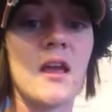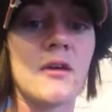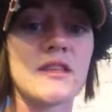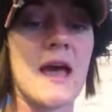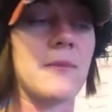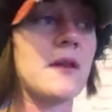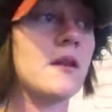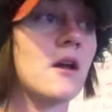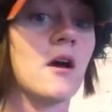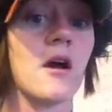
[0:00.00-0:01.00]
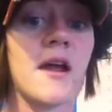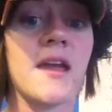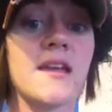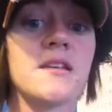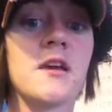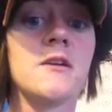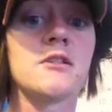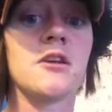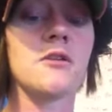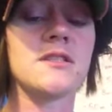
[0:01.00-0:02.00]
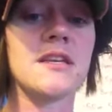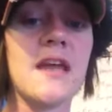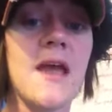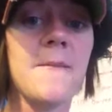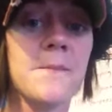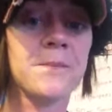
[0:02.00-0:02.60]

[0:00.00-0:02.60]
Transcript: It was happening. All right, guys. So today,